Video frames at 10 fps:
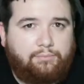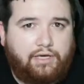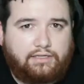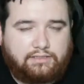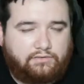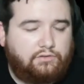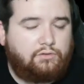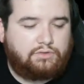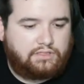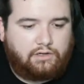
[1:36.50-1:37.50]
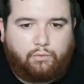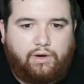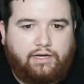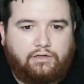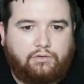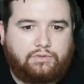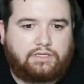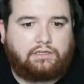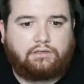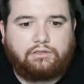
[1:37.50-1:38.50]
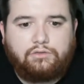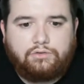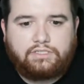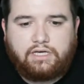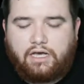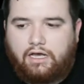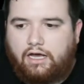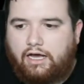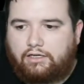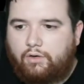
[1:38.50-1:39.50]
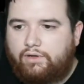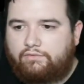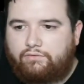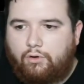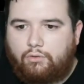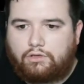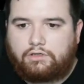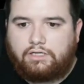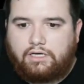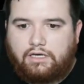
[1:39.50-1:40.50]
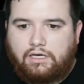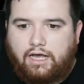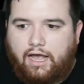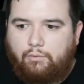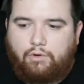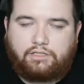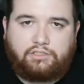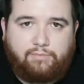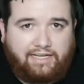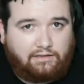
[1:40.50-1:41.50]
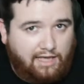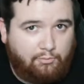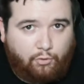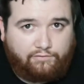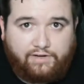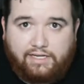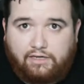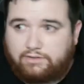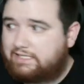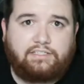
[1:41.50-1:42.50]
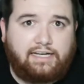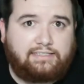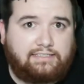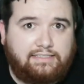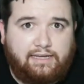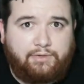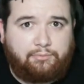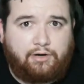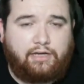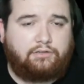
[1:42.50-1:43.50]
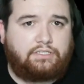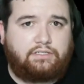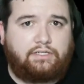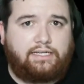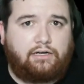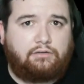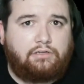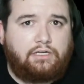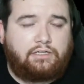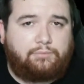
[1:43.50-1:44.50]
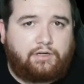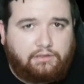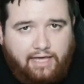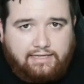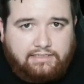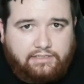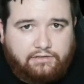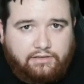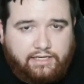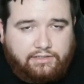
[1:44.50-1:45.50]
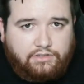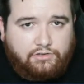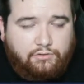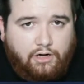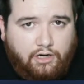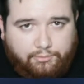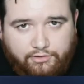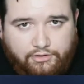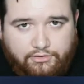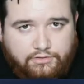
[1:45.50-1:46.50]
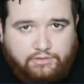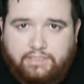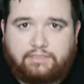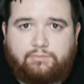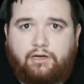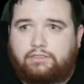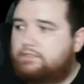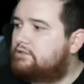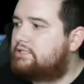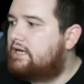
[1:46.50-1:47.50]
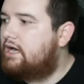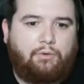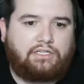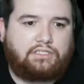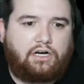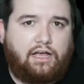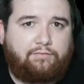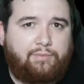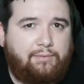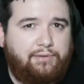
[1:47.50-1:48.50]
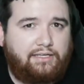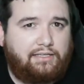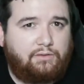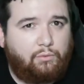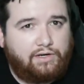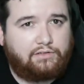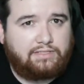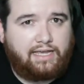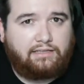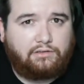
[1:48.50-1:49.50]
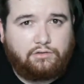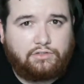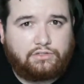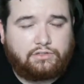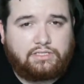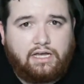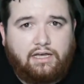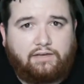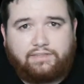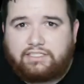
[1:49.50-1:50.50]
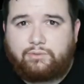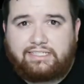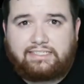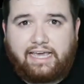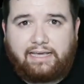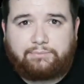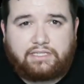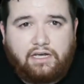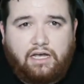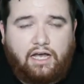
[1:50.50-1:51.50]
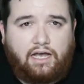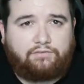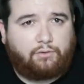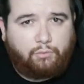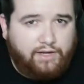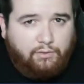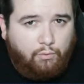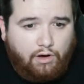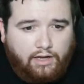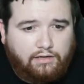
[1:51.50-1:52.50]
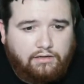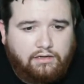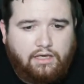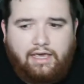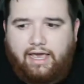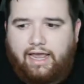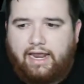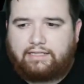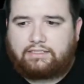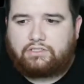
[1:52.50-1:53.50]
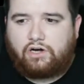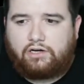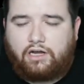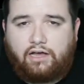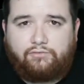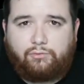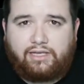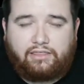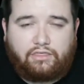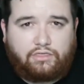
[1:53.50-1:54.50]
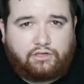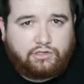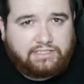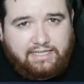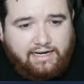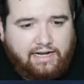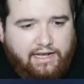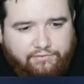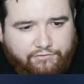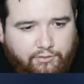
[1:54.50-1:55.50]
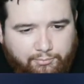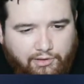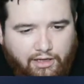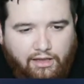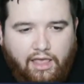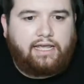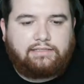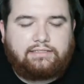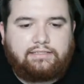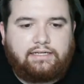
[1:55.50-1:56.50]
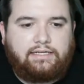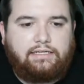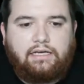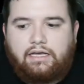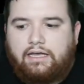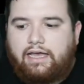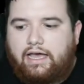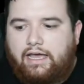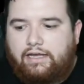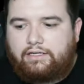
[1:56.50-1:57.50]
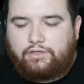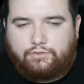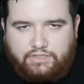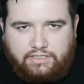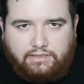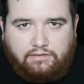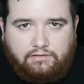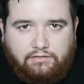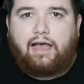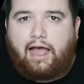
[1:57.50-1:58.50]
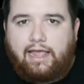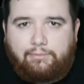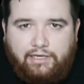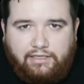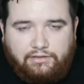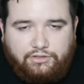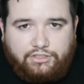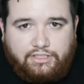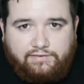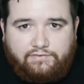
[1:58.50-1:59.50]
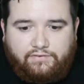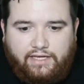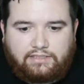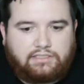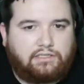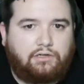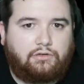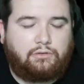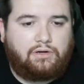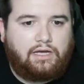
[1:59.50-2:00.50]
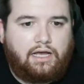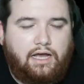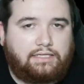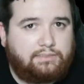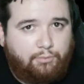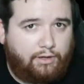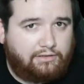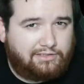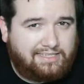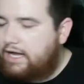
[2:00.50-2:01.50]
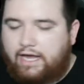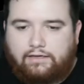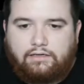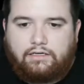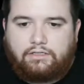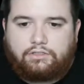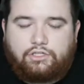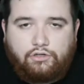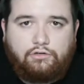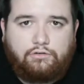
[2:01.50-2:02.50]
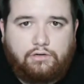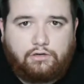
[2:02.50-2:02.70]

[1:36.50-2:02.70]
picks of who was going to win and who was going to lose. Going forward, I want to make a lot more videos. As you guys can see, I'm in a brand new studio compared to last year, thanks to our producers and sponsors. I want to start off by picking the winners and losers of this week's games for week 1, and starting off with Thursday night football, Kansas City and Houston. I am a huge Chiefs fan, so spoilers, we got 2